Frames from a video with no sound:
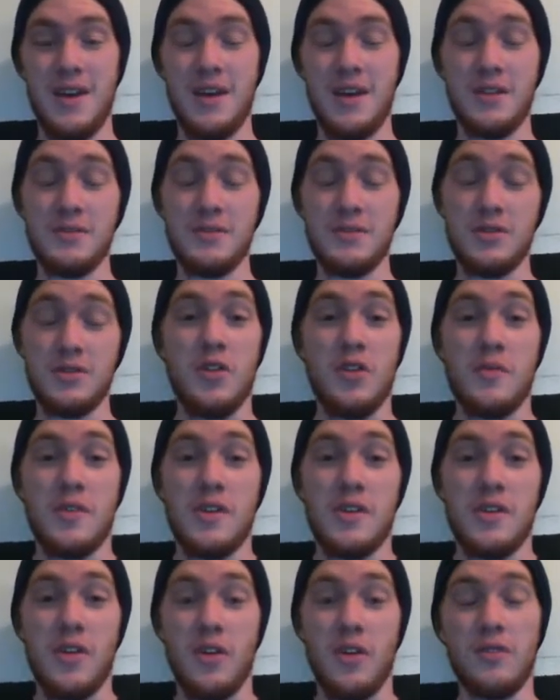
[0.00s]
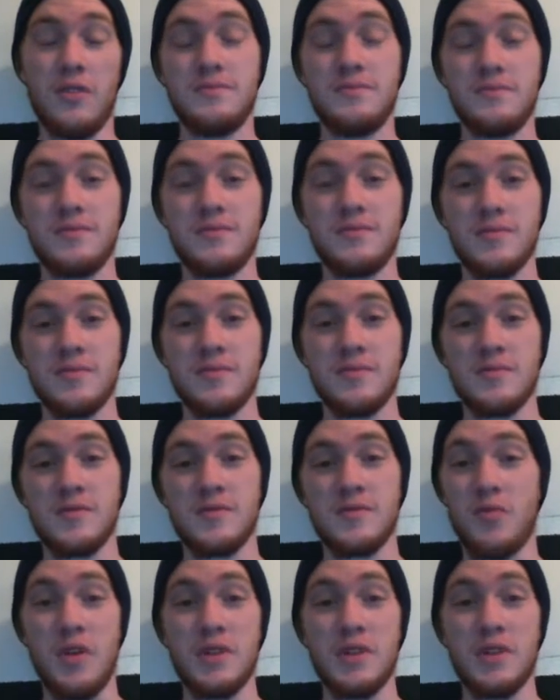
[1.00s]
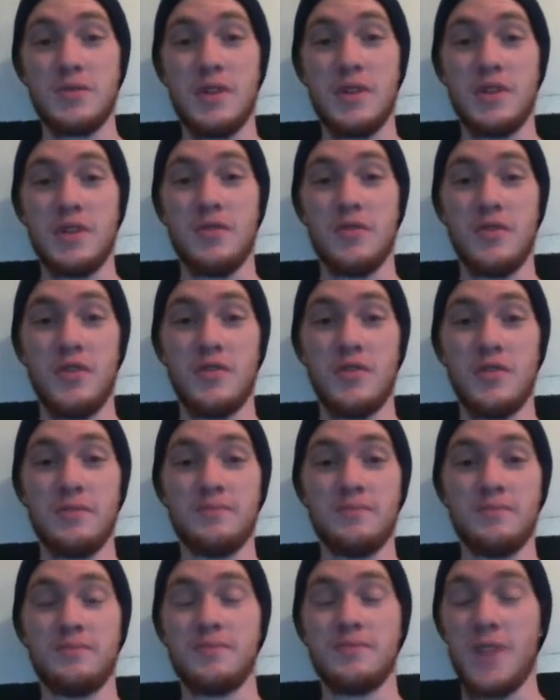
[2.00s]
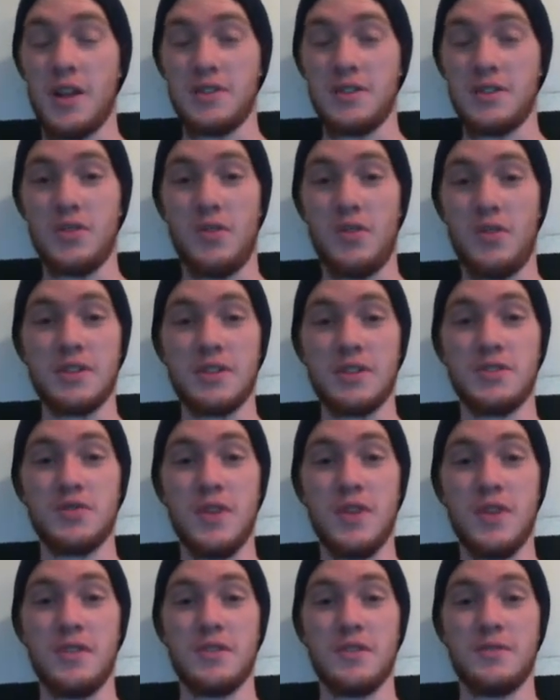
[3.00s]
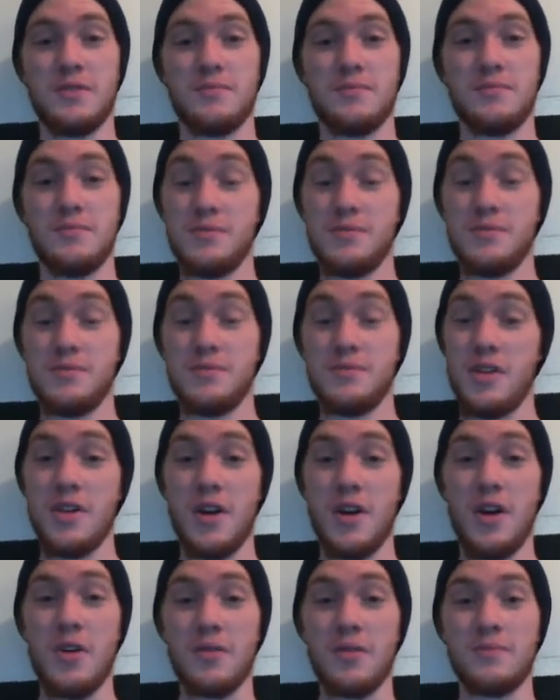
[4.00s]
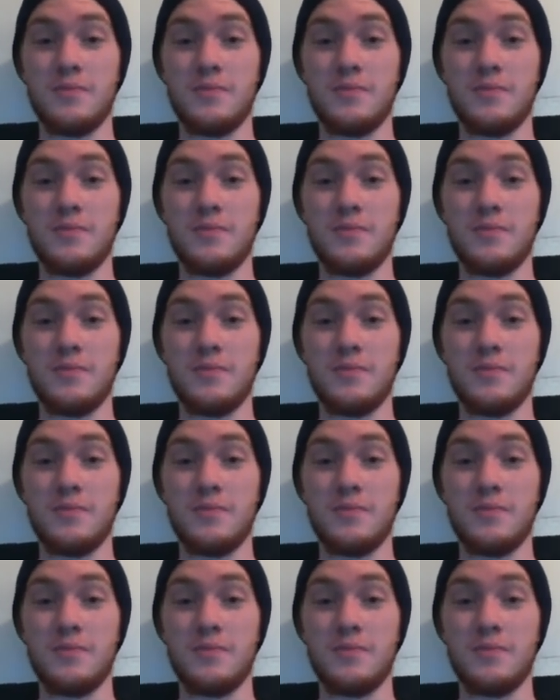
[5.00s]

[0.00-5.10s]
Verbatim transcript: So, I mean, you know, the best way to review it is to watch the trailer. So here you go.